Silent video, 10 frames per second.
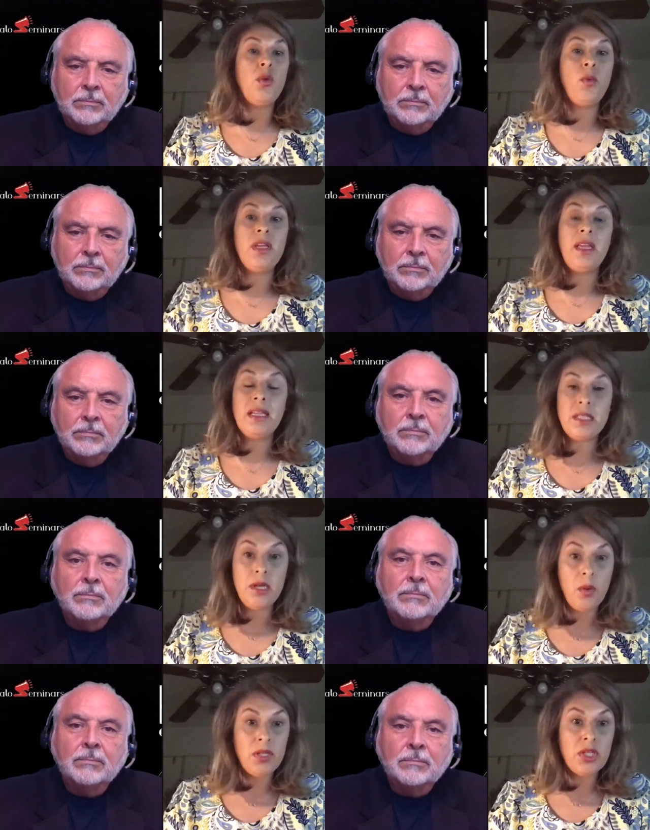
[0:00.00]
Speaker 1: We can get to
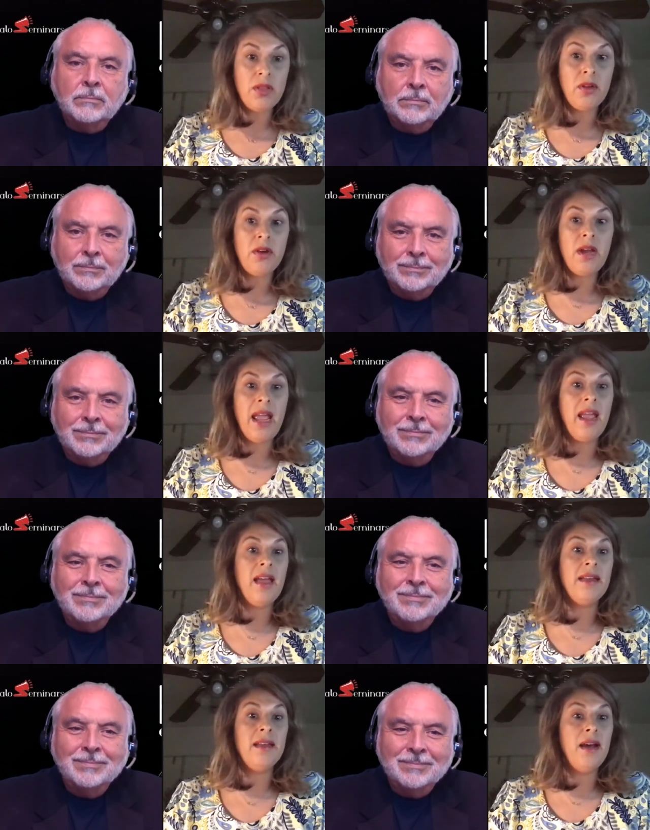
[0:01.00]
know each other.
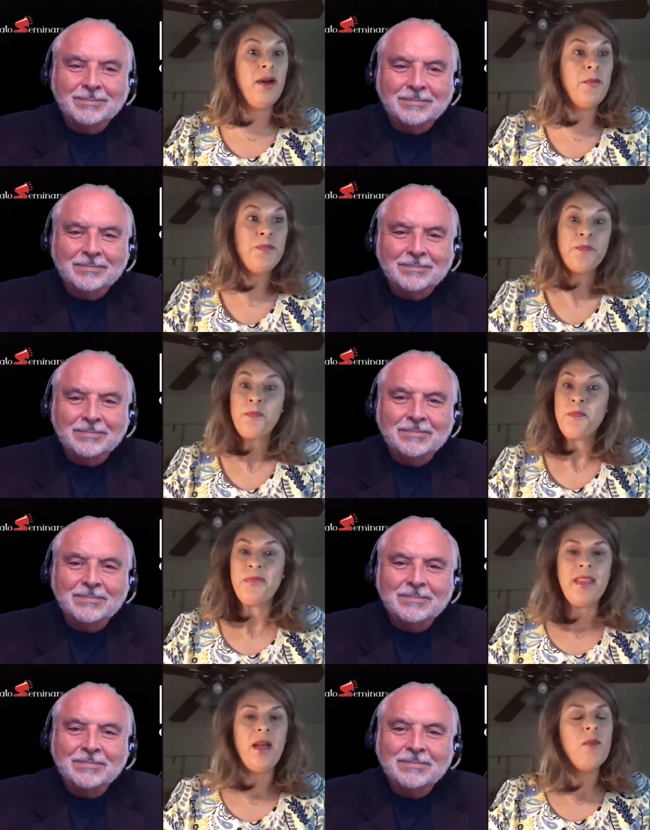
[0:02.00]
And um,
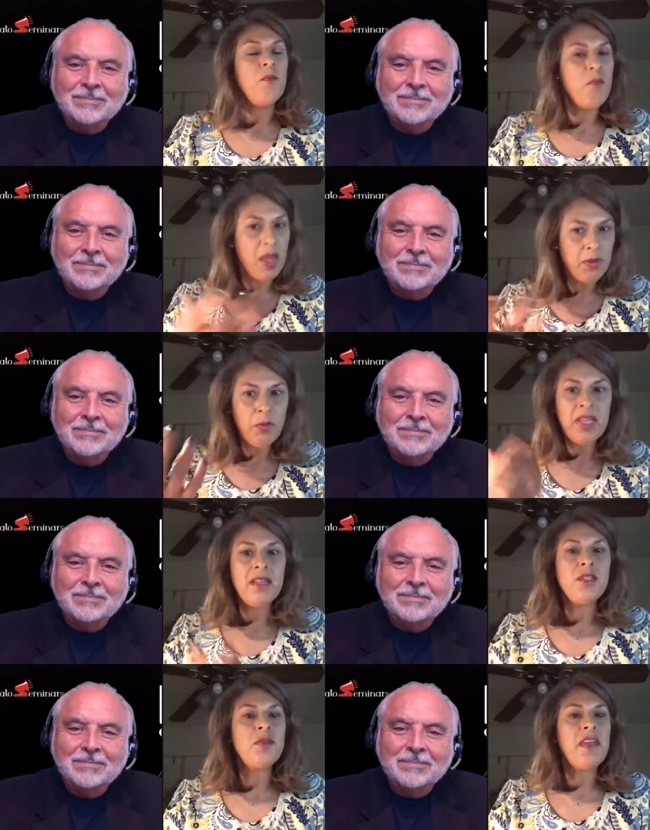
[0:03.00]
maybe we can
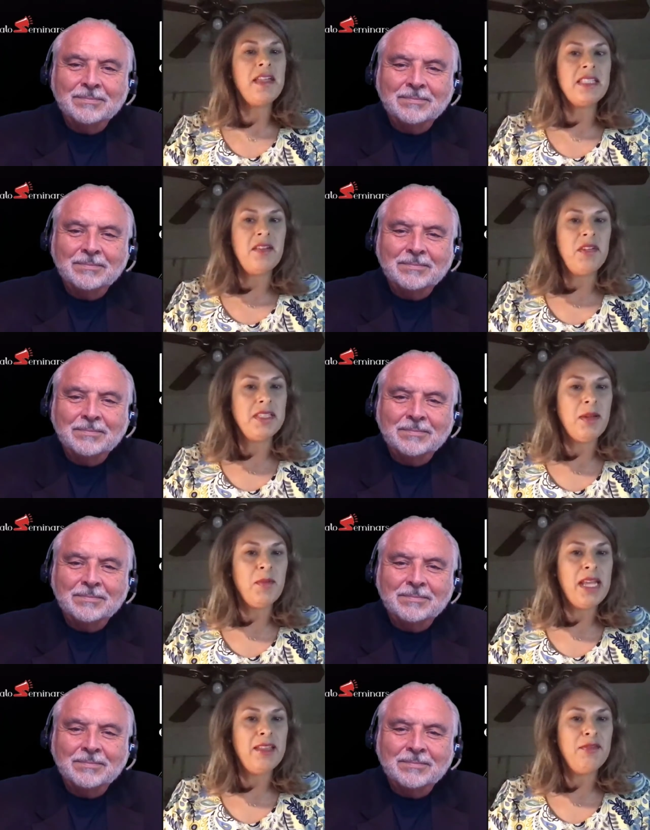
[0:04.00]
do Thanksgiving
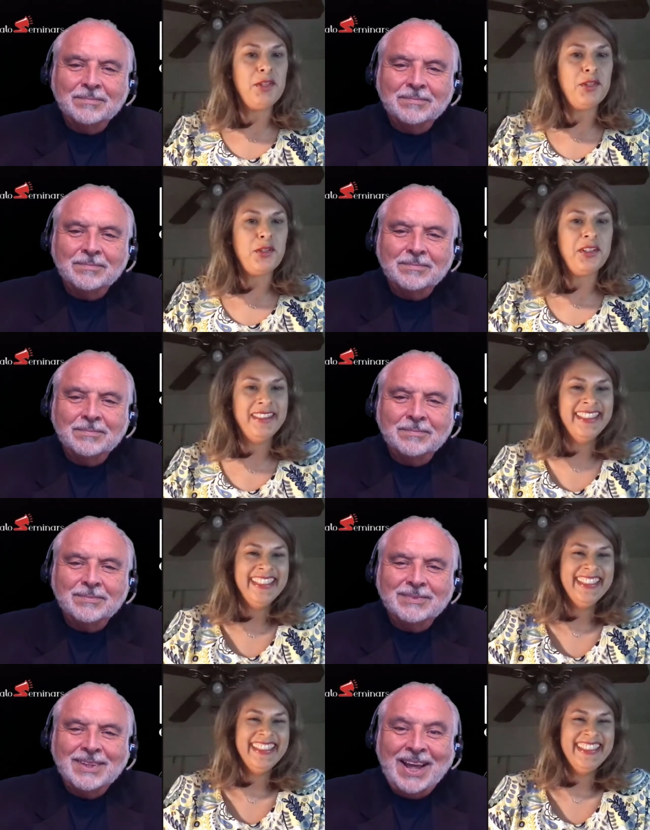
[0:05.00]
someday in the future.
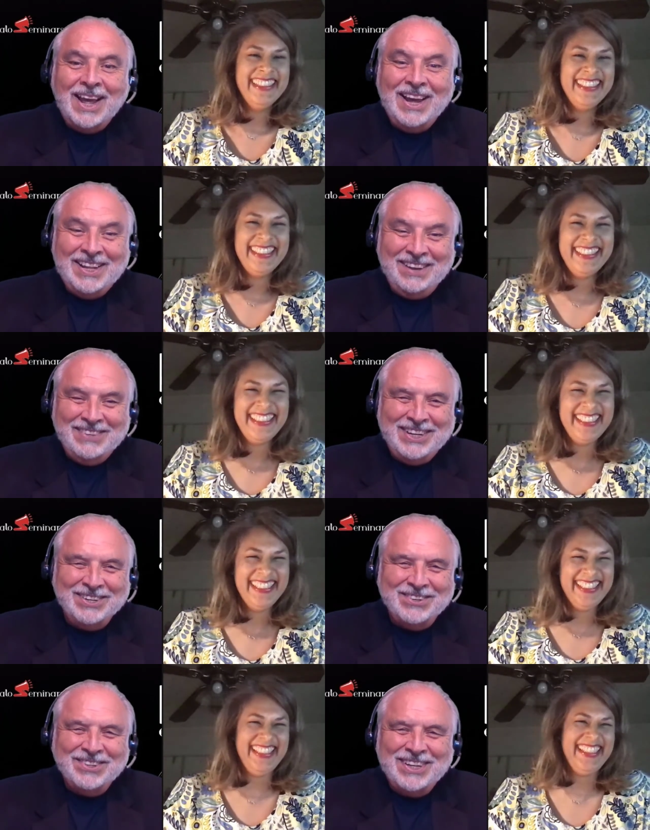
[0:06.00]
Speaker 2: Hey, that'd be
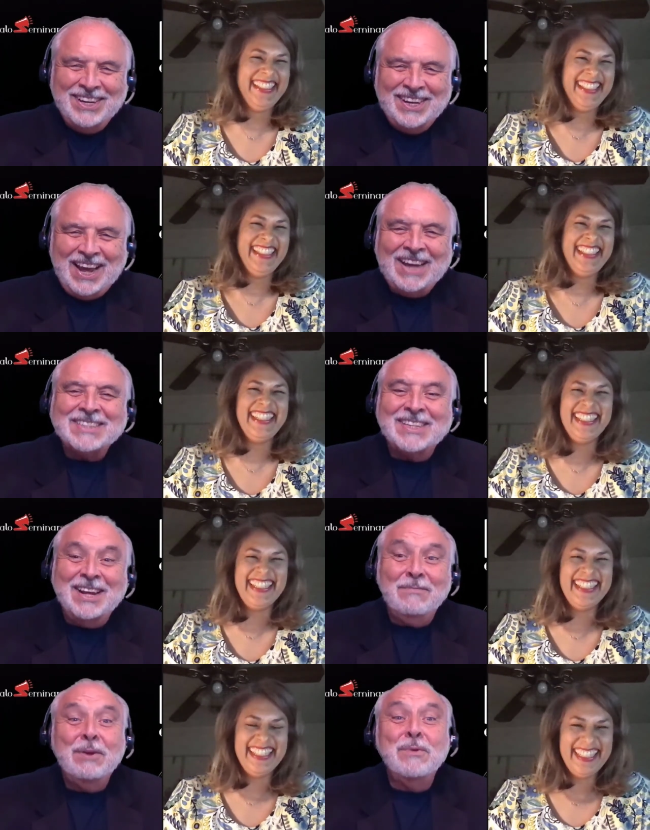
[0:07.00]
cool, wouldn't it? Actually,
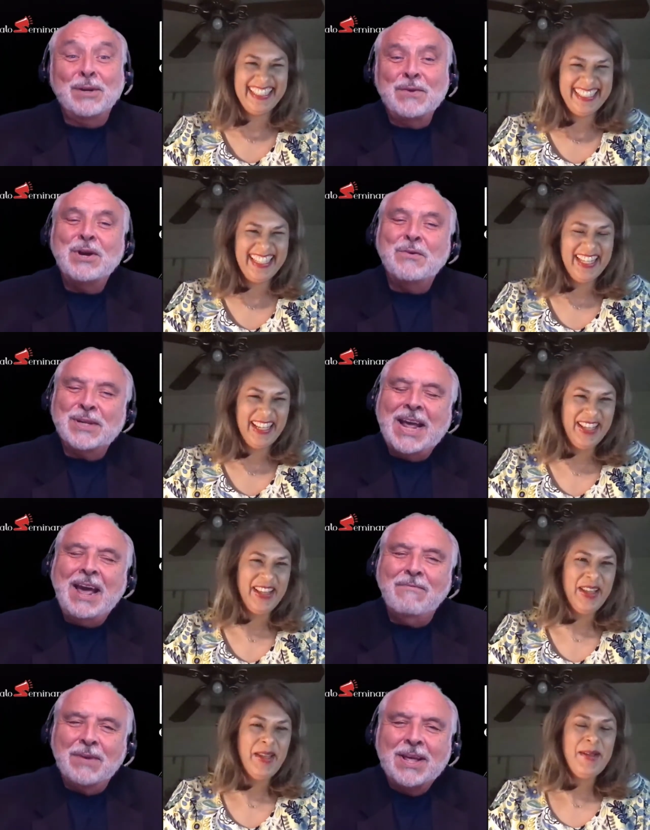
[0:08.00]
that'd be really. You know what?
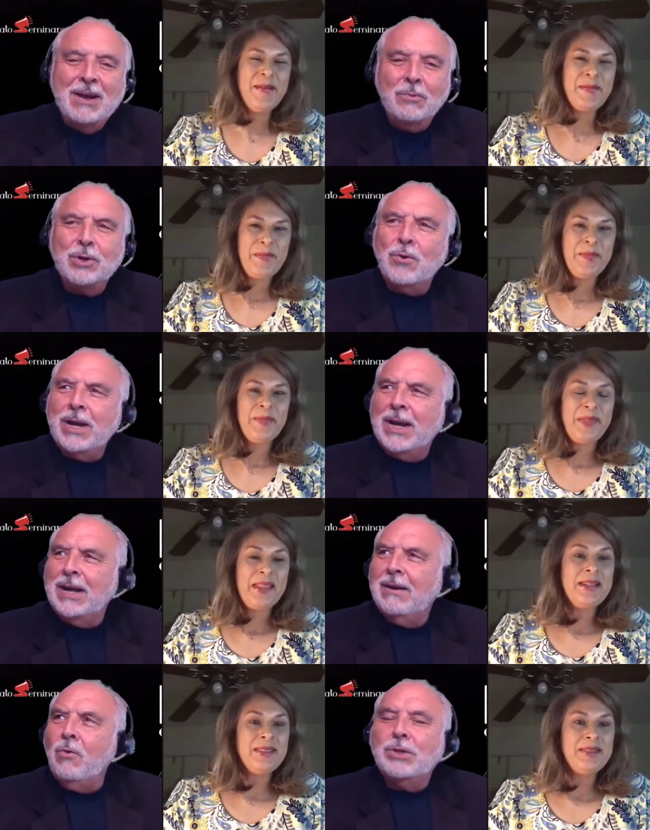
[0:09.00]
Have we're going?
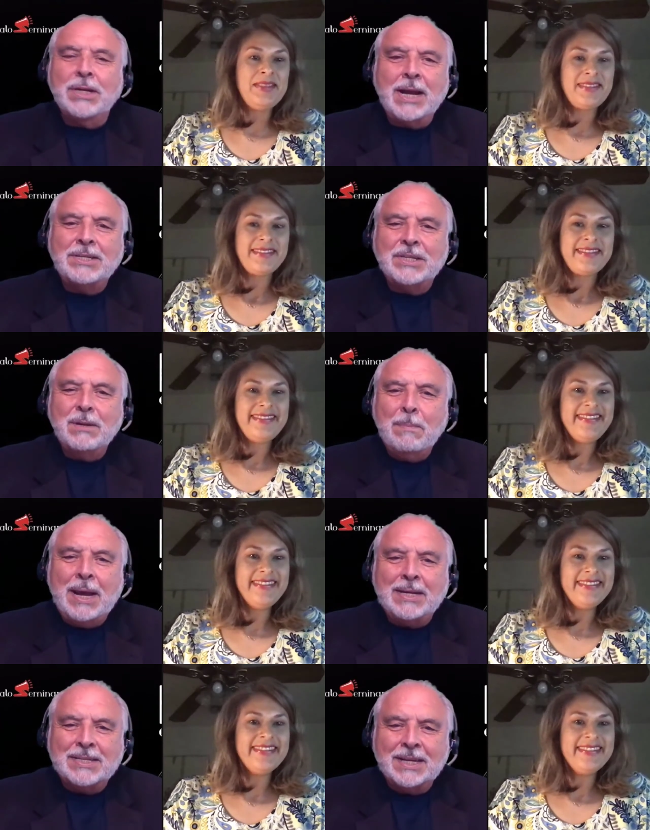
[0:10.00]
Uh, oh, tonight's the
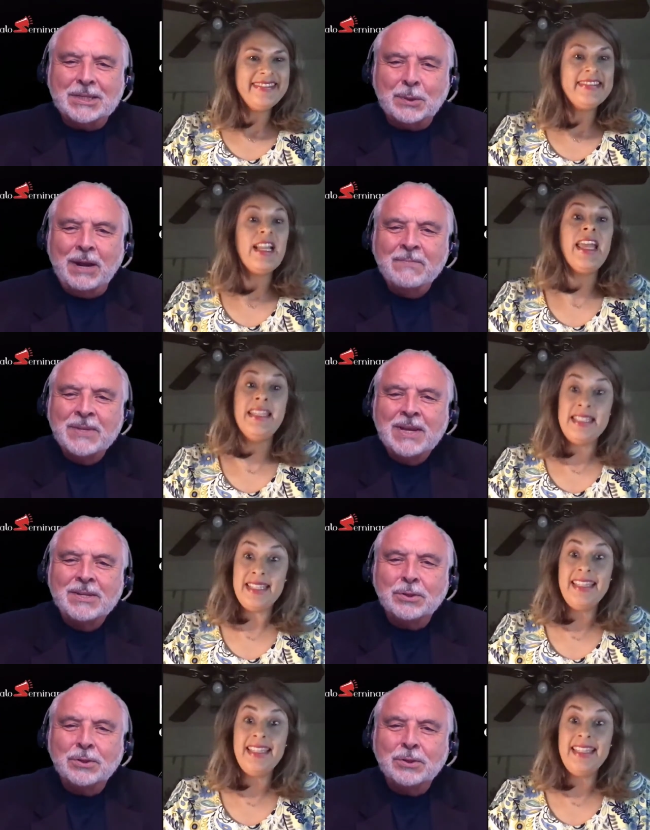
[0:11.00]
debates. That's right. Indeed.